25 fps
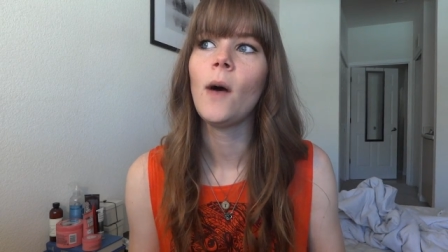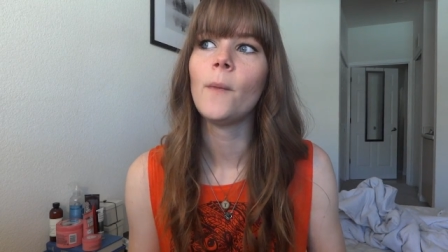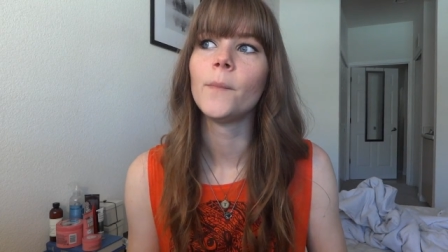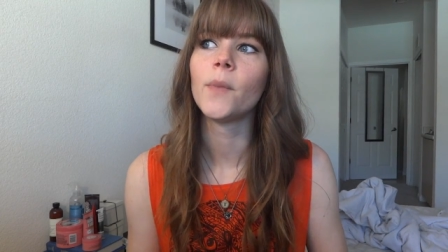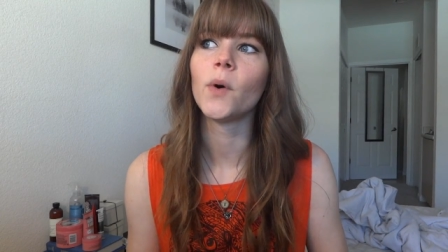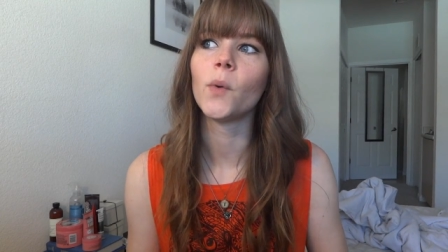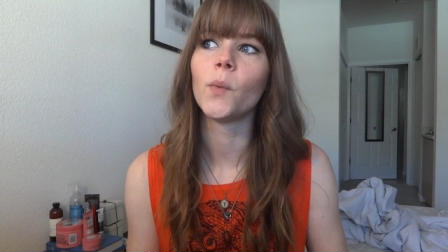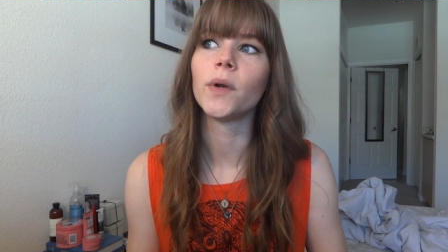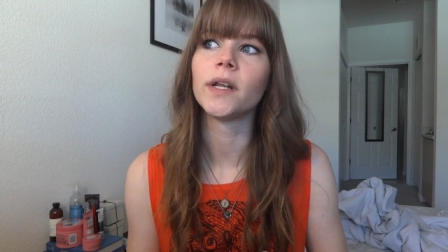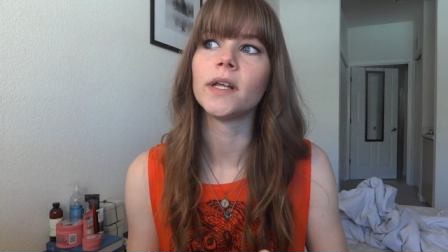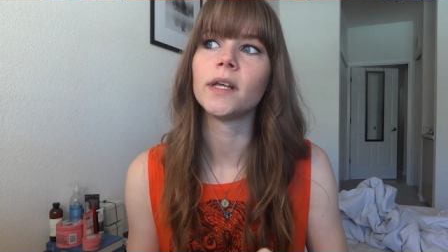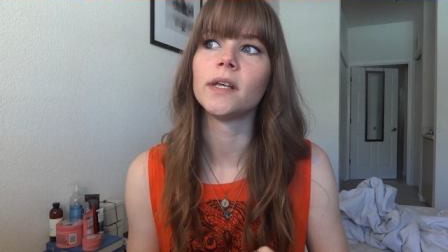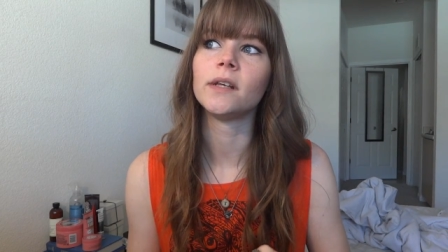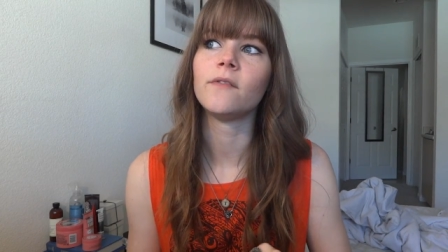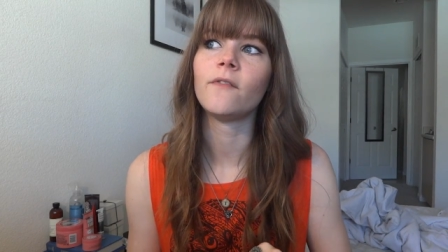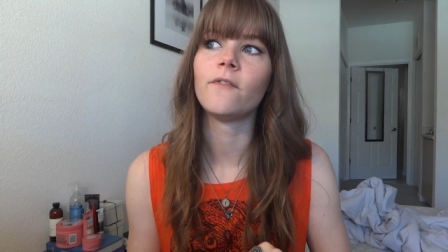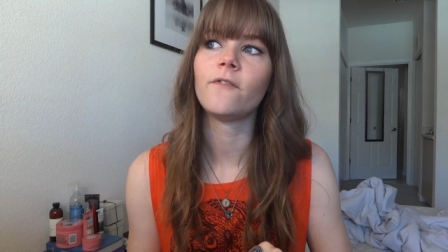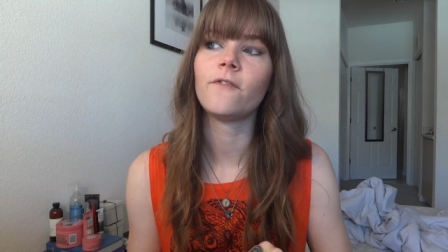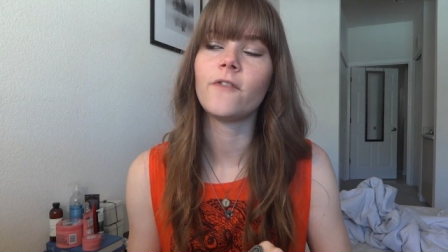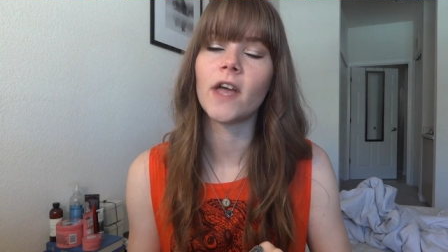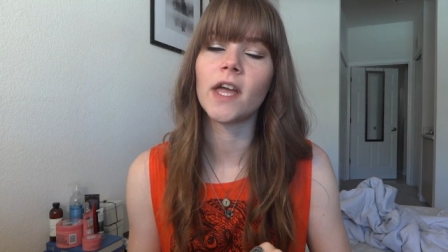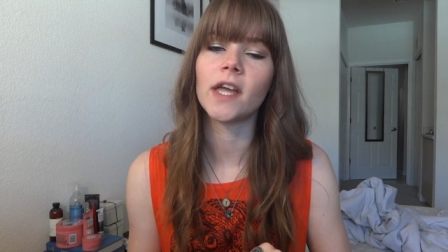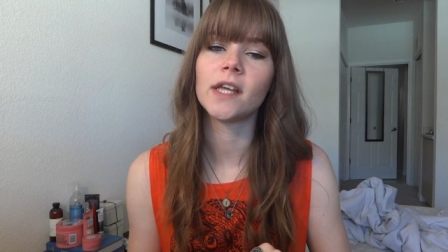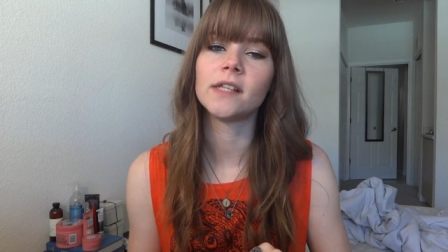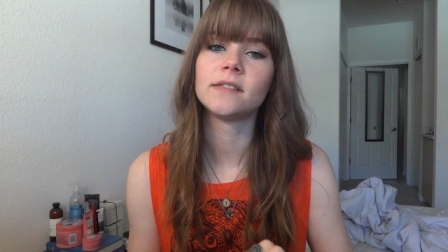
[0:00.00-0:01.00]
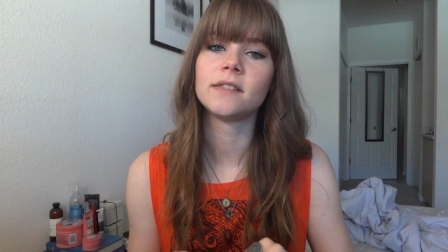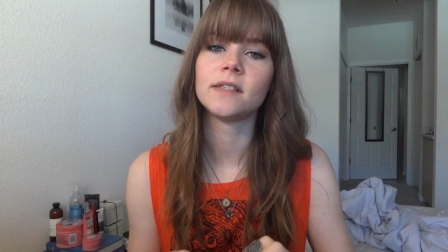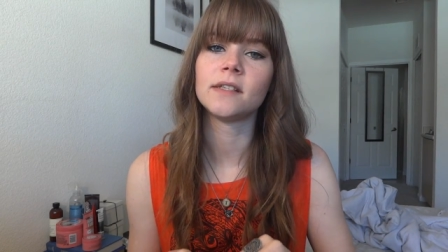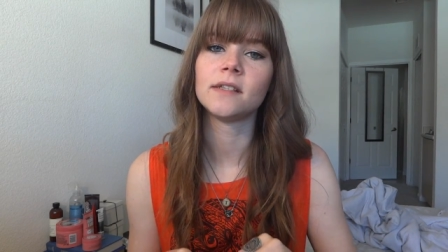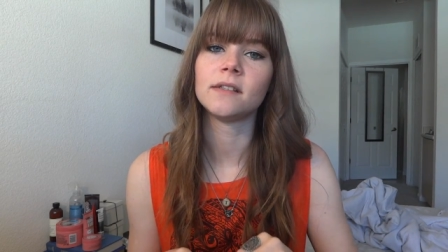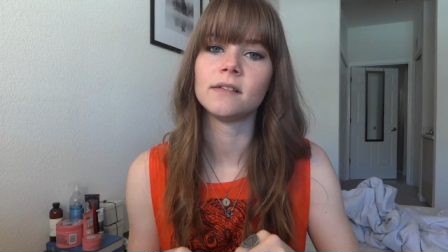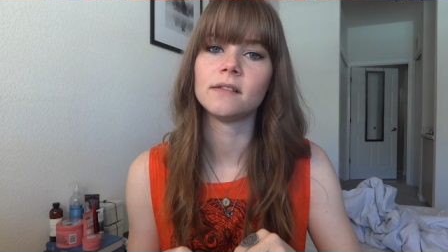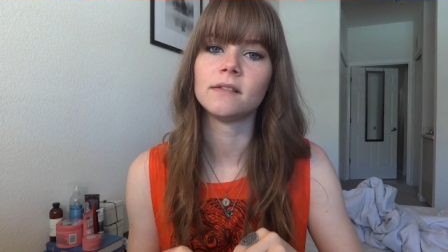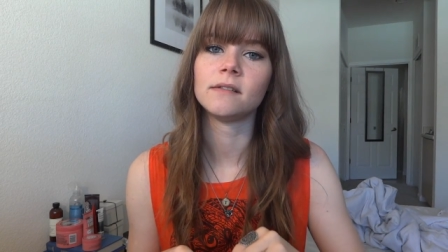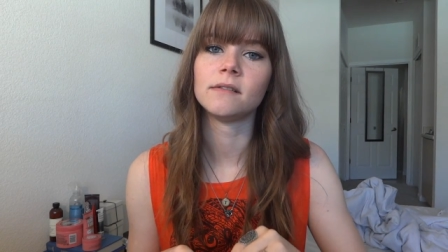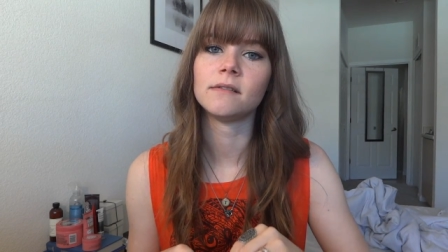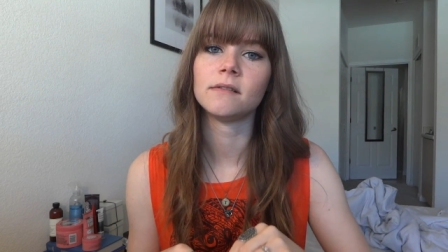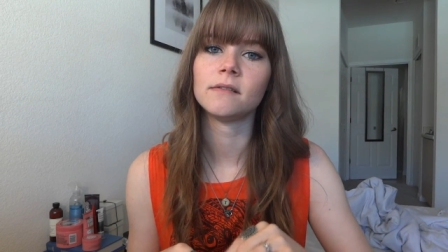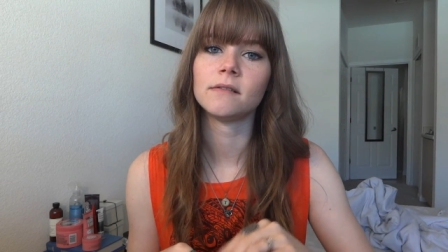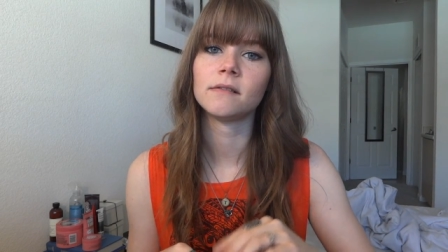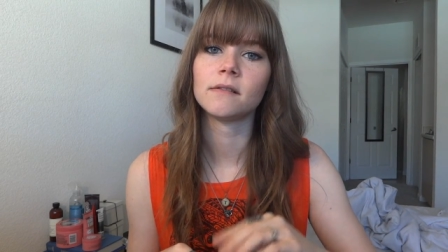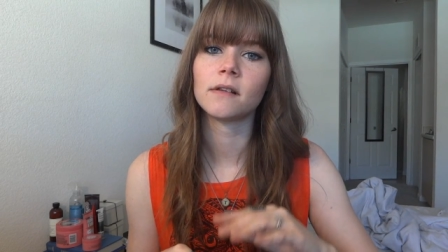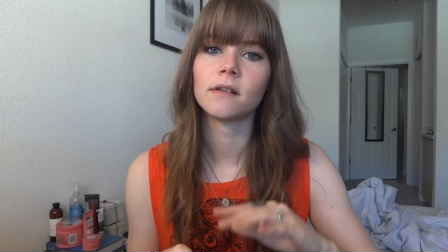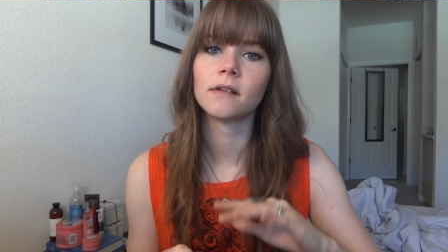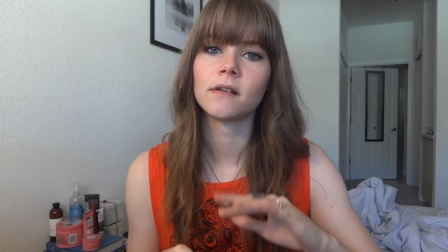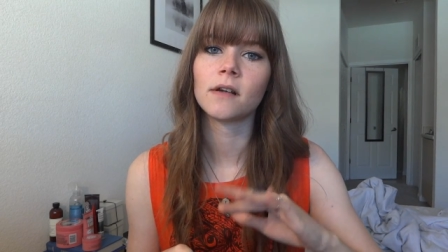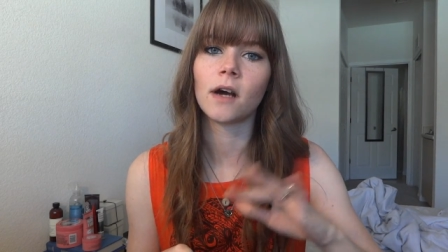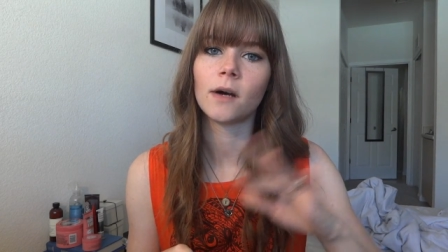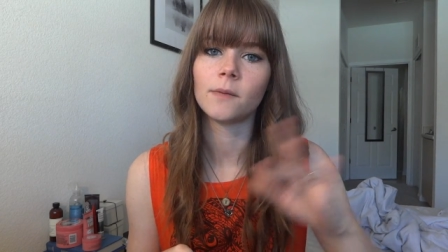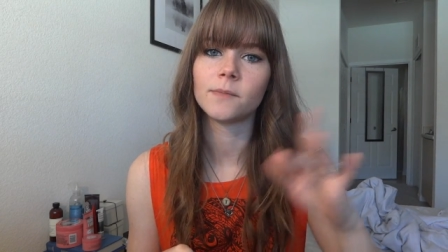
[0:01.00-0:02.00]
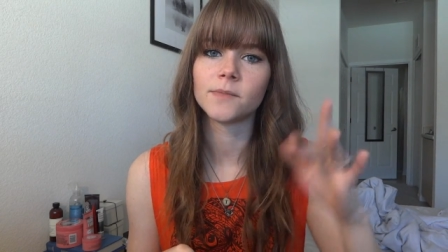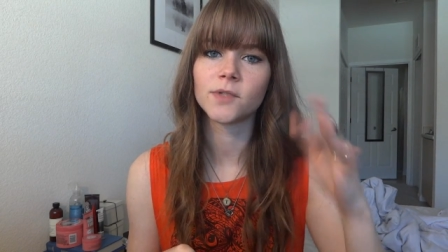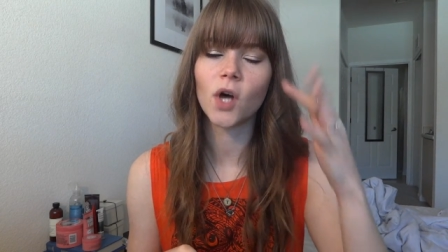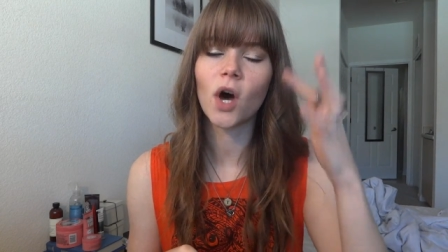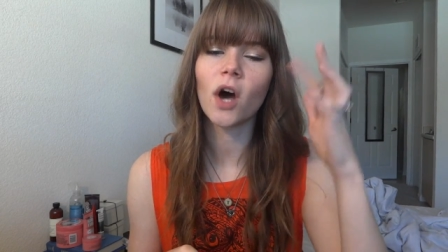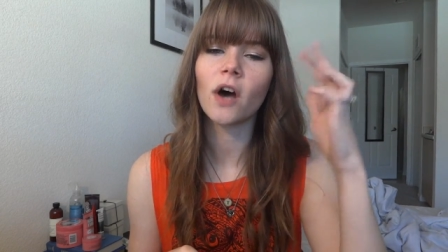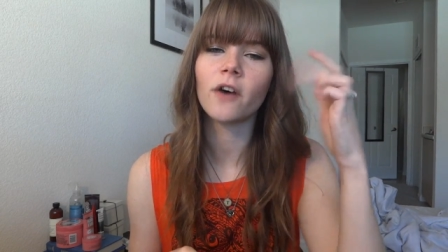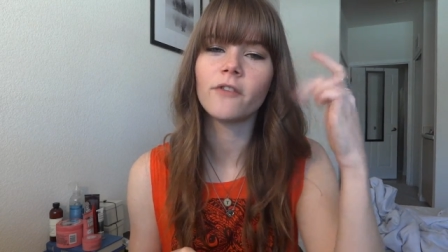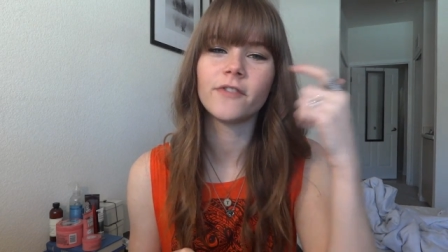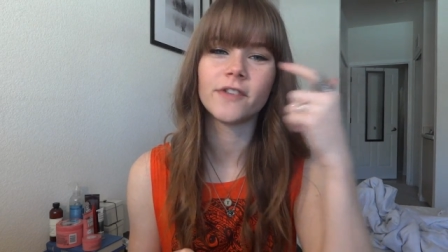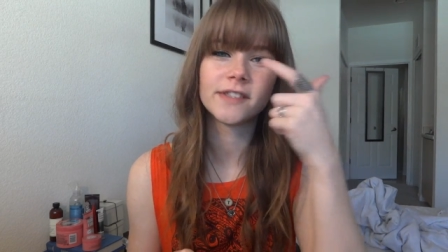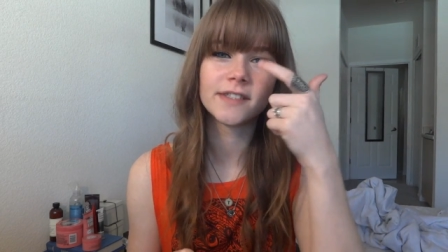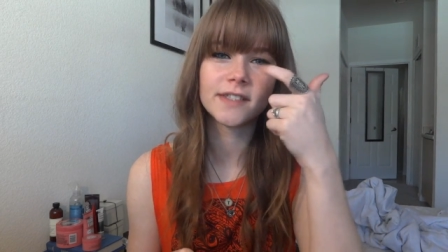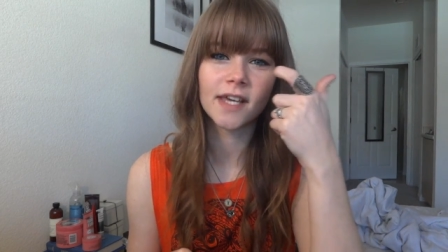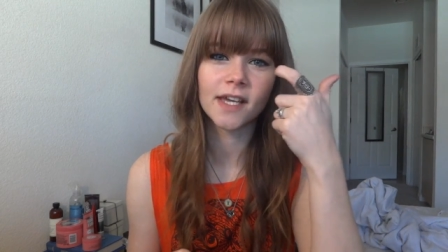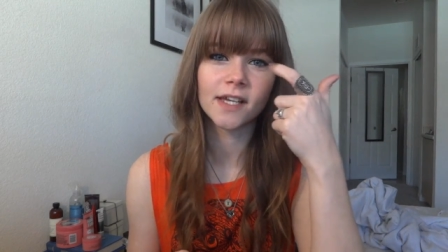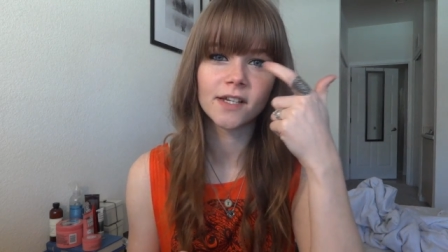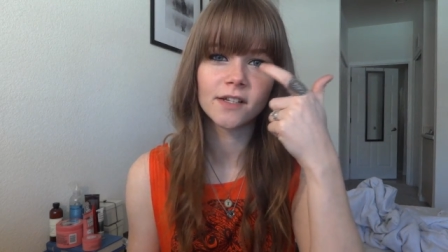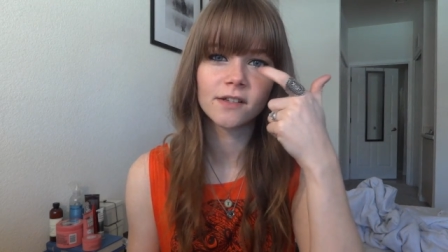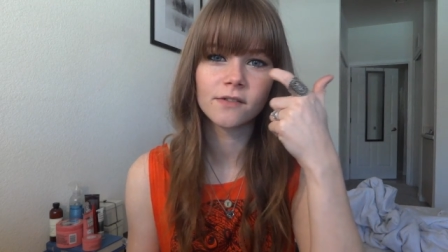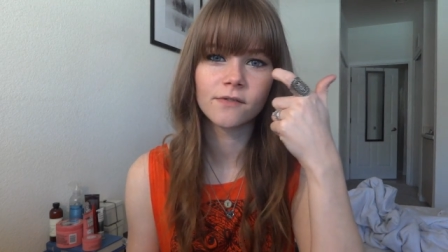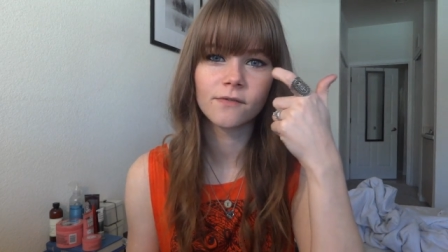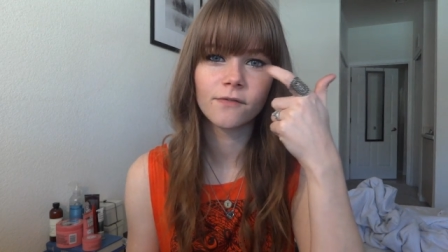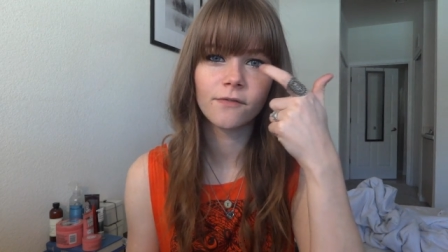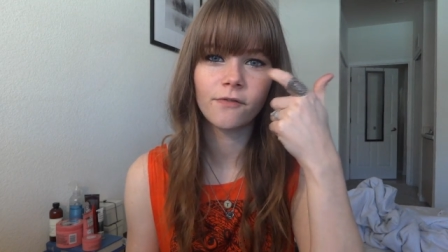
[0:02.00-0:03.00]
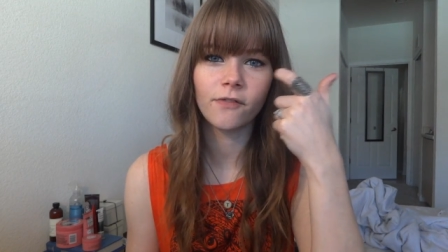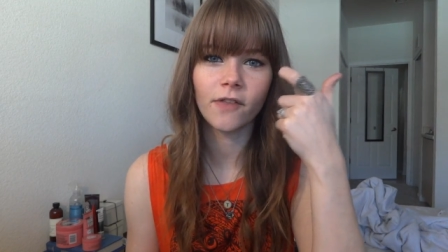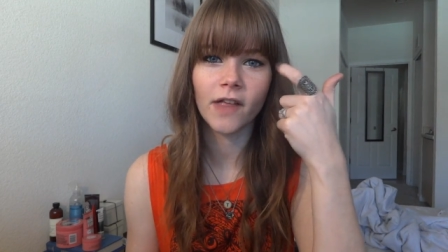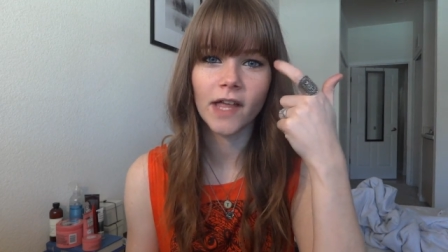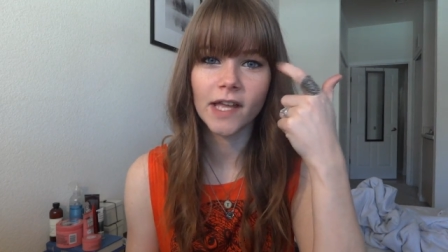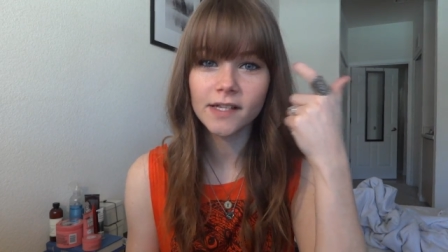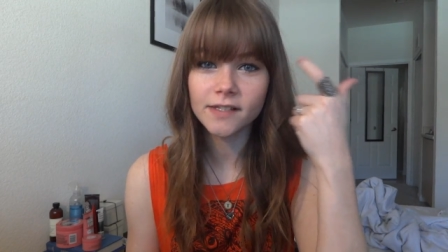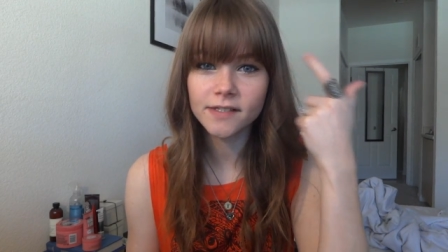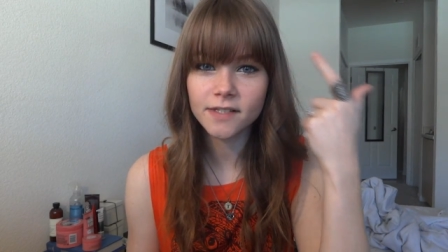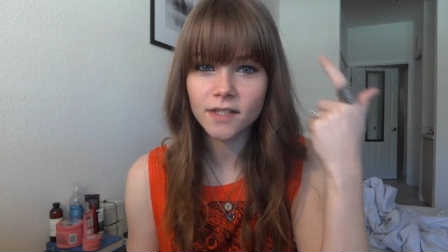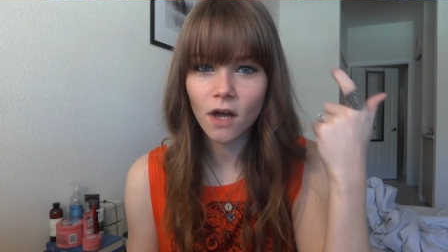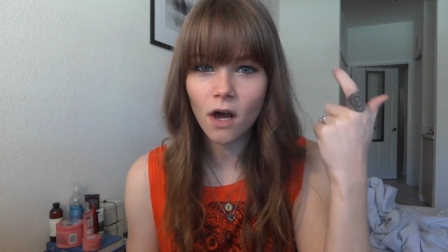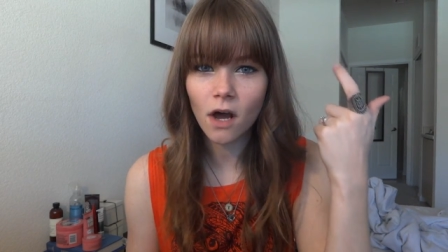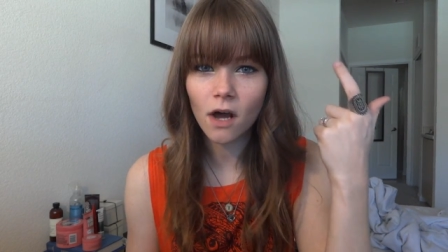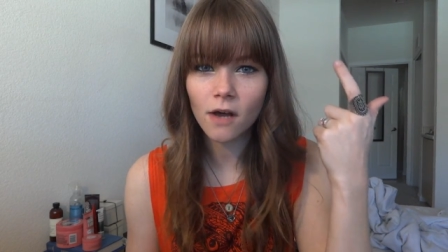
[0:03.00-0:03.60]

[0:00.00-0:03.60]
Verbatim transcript: but when it fades and comes off, it's like flakes